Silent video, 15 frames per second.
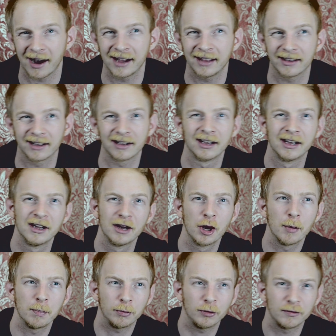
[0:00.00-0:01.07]
Either
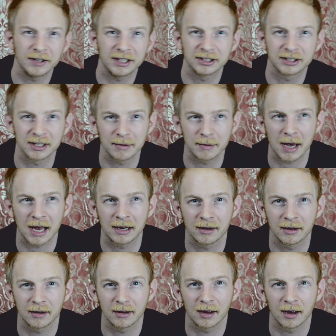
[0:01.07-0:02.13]
movies
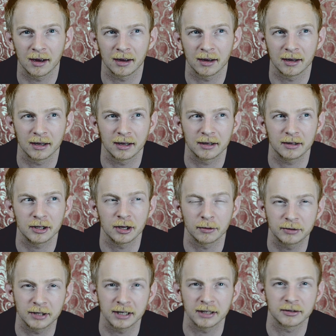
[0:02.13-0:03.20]
and
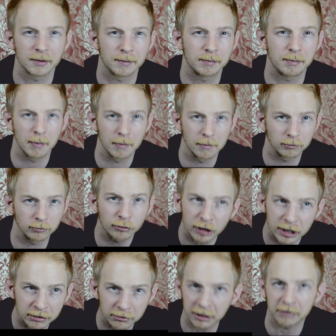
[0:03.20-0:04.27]
dinners are
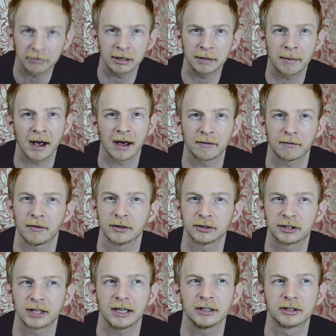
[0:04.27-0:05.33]
really, really, really bad
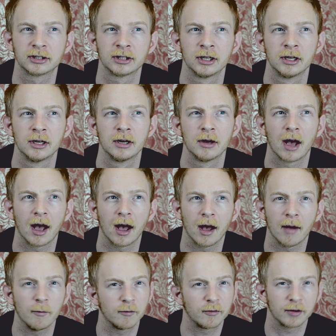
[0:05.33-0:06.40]
first dates
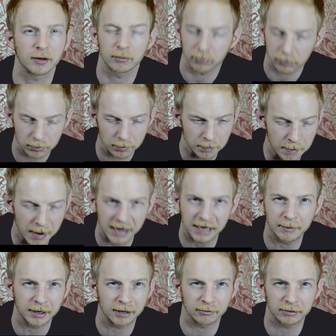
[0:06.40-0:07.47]
for many,
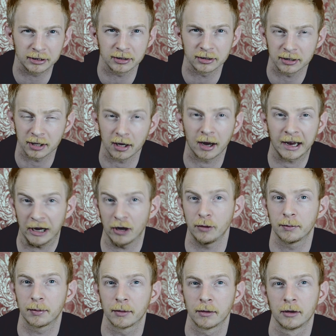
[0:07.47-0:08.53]
many reasons that I
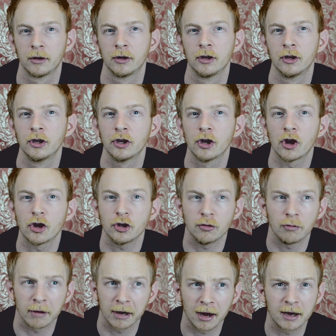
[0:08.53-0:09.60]
hope
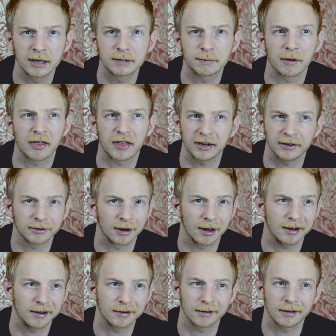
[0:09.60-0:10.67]
you realize. But things
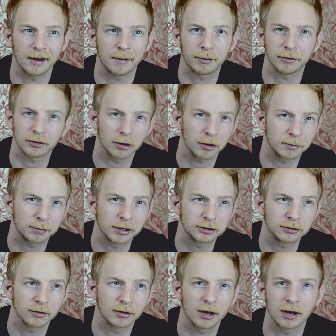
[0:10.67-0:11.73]
like it puts a lot of
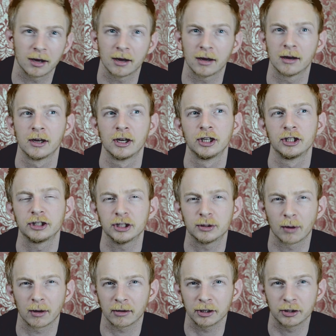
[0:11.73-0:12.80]
pressure on her. She's
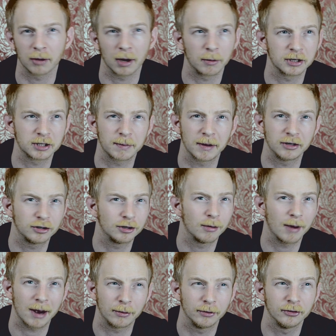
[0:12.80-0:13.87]
wondering, do I want to spend 2
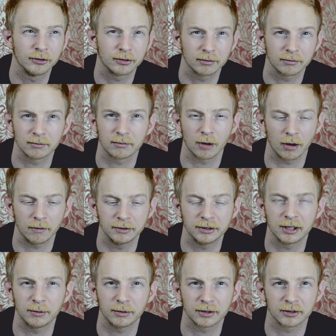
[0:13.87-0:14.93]
hours over
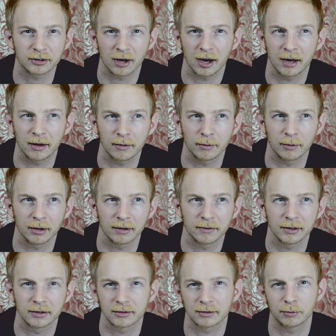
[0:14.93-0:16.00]
dinner with this guy? What
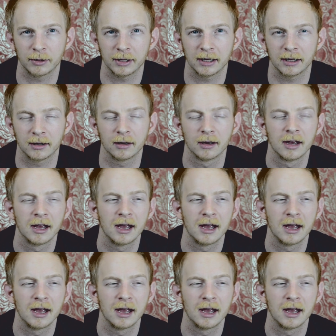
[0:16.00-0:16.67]
if it's weird?